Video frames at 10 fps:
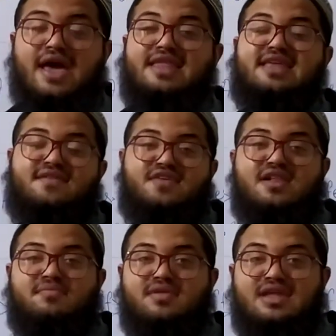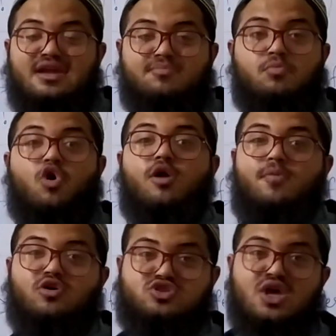and then we'll need more
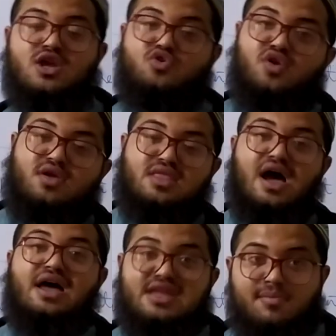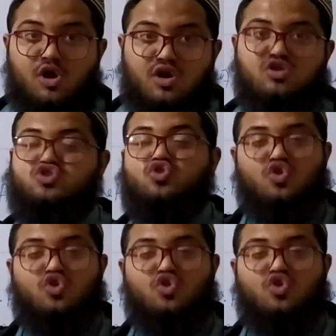books during the other modules.